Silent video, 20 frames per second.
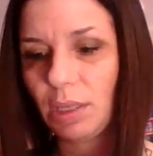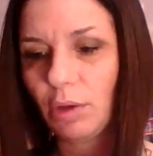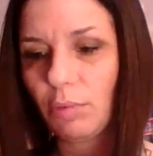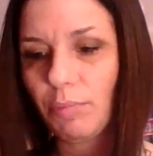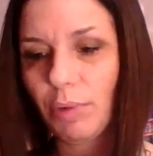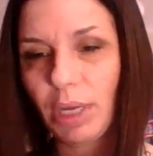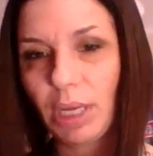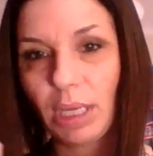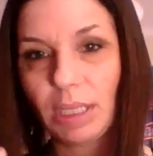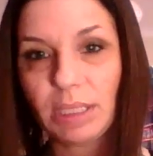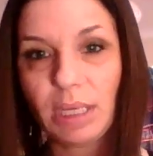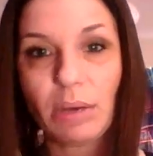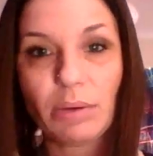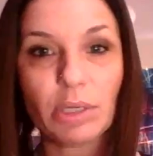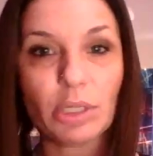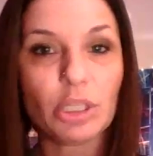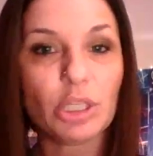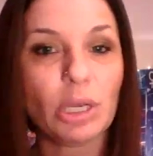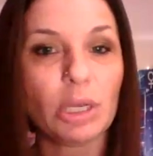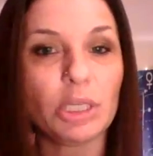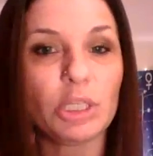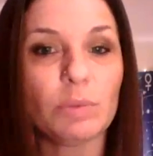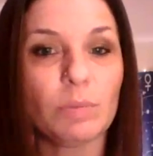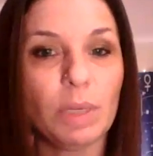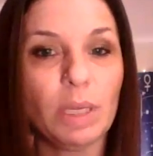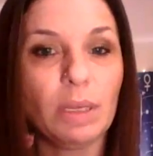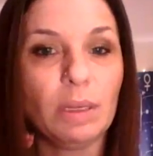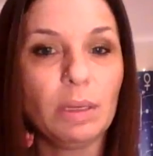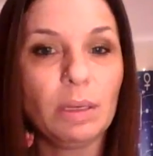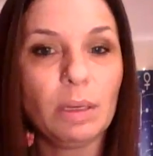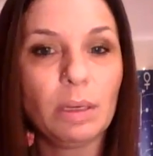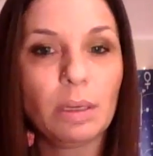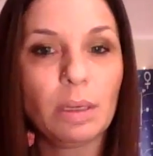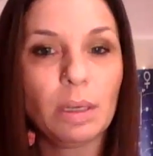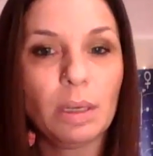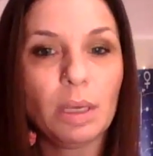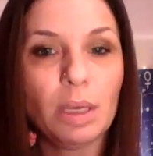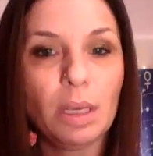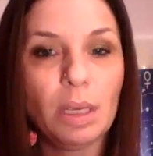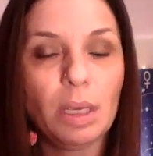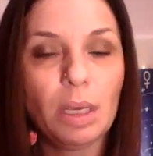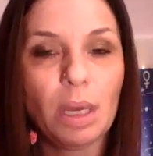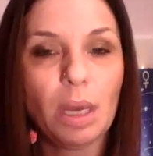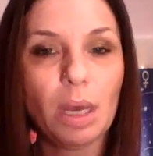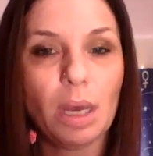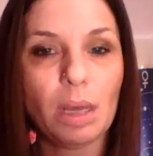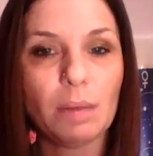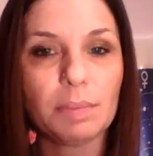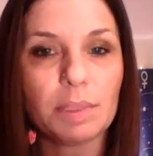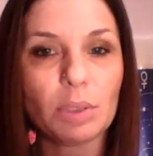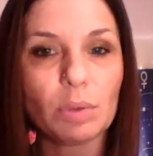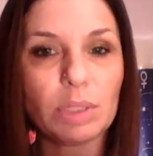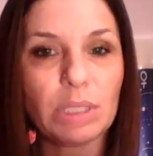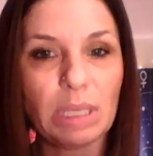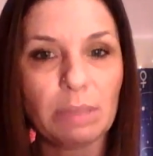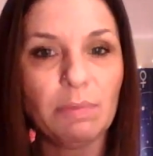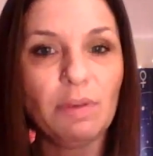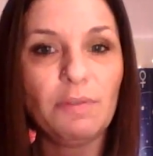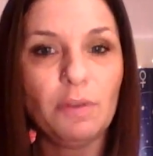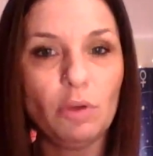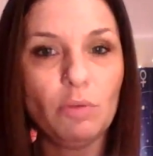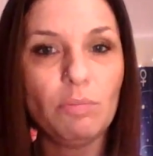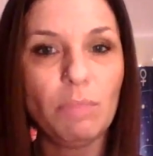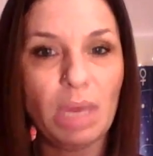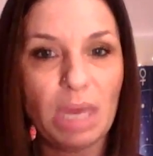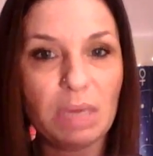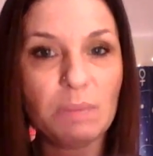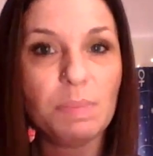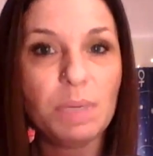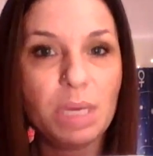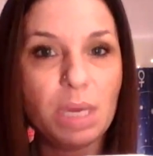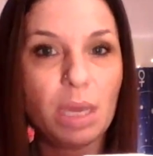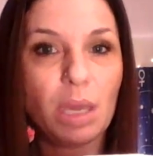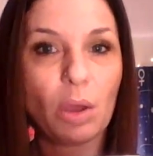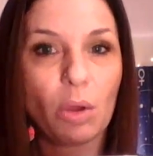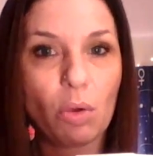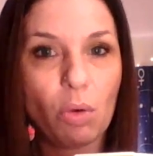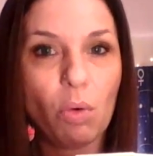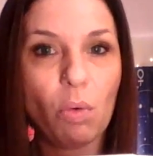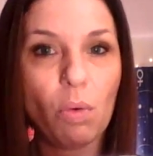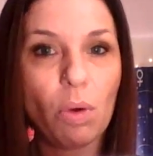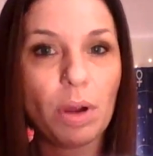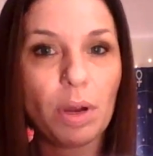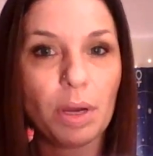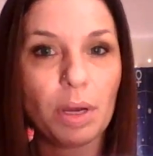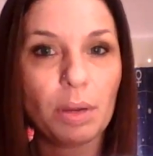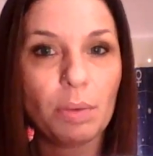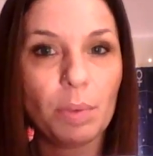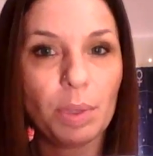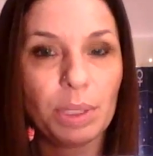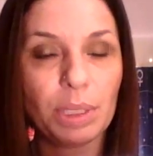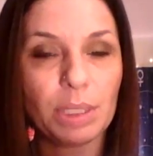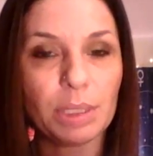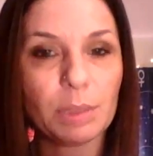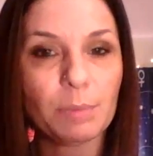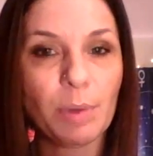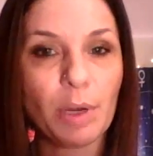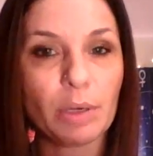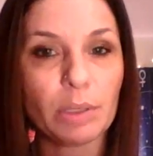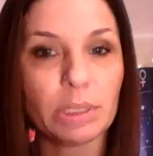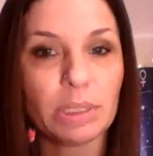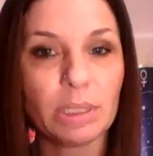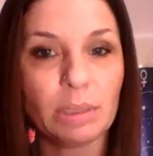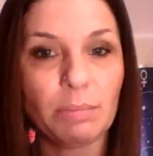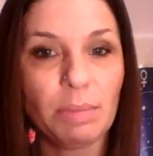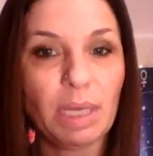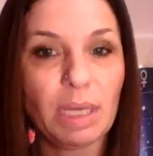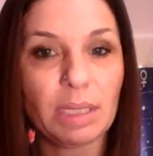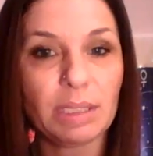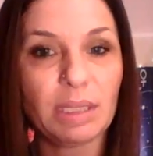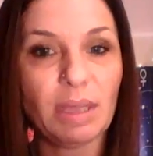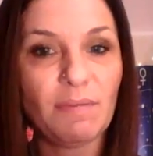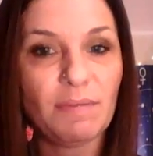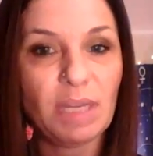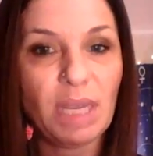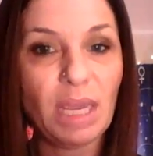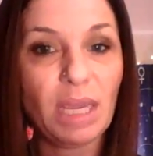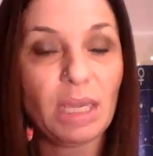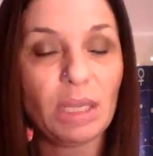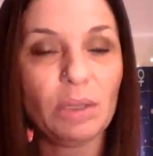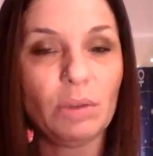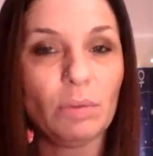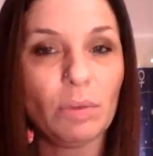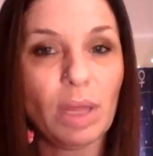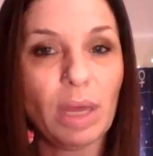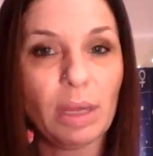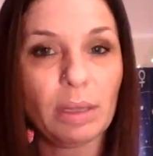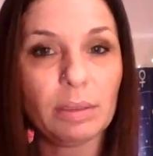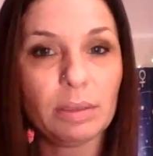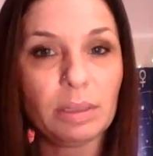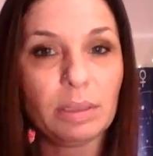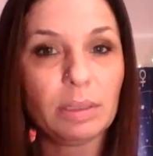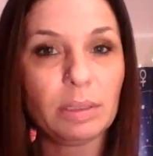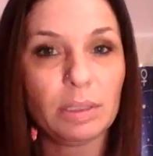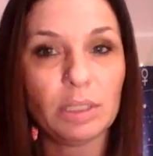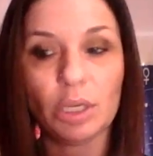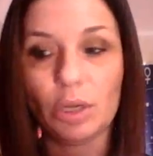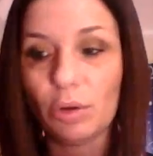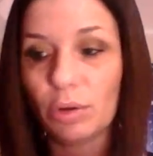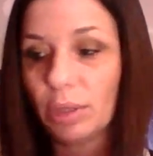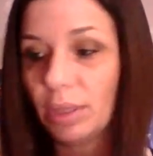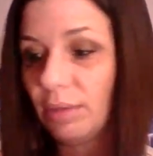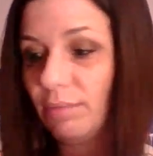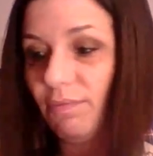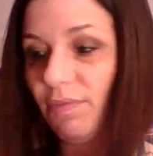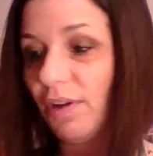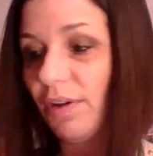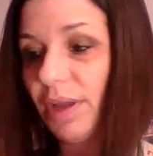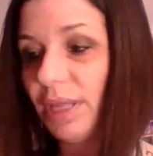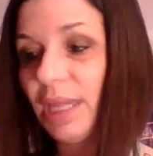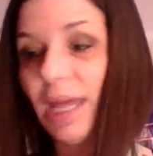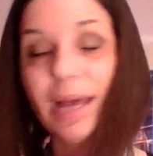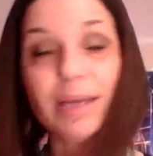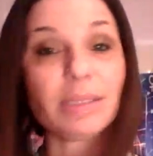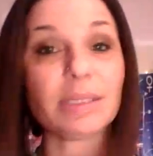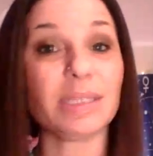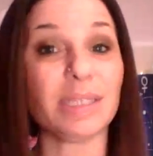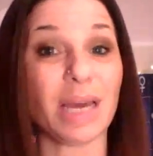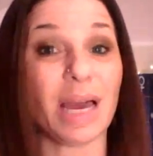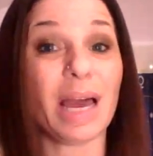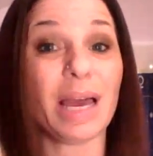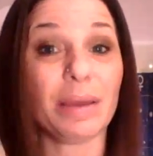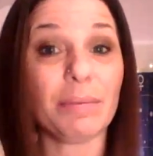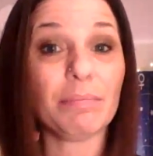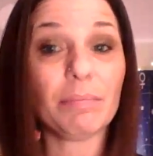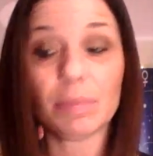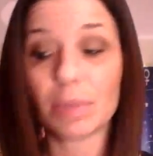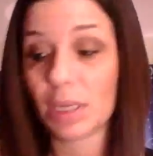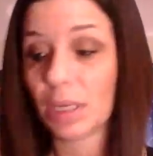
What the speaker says: They're bringing down a judgment. So some of you may be in court with this person because they've taken you to your very last dime.